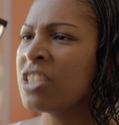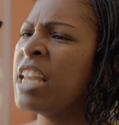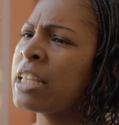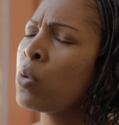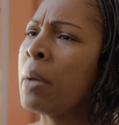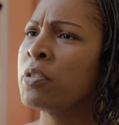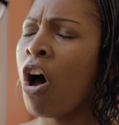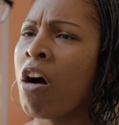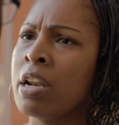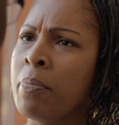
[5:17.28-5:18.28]
See, that's what I'm
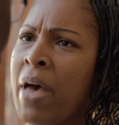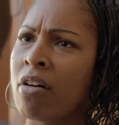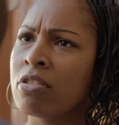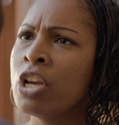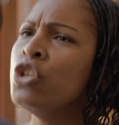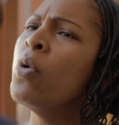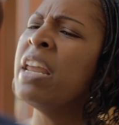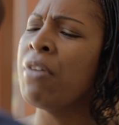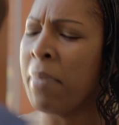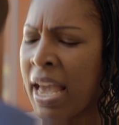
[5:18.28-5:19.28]
talking about. You ain't
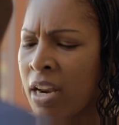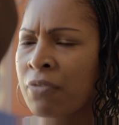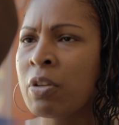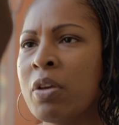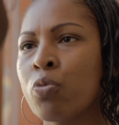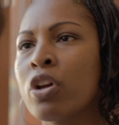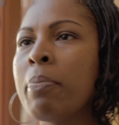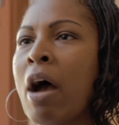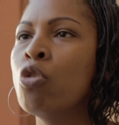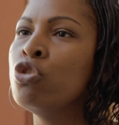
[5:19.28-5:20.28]
even man enough to be real
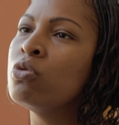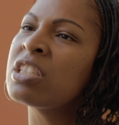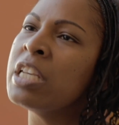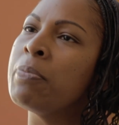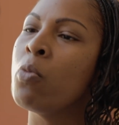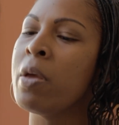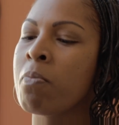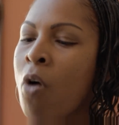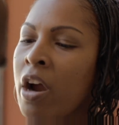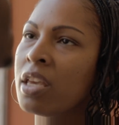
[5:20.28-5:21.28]
about who you sleeping with,
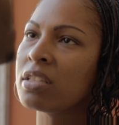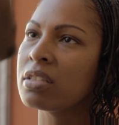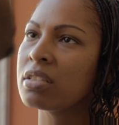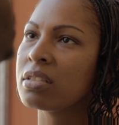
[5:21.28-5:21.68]
Marcus.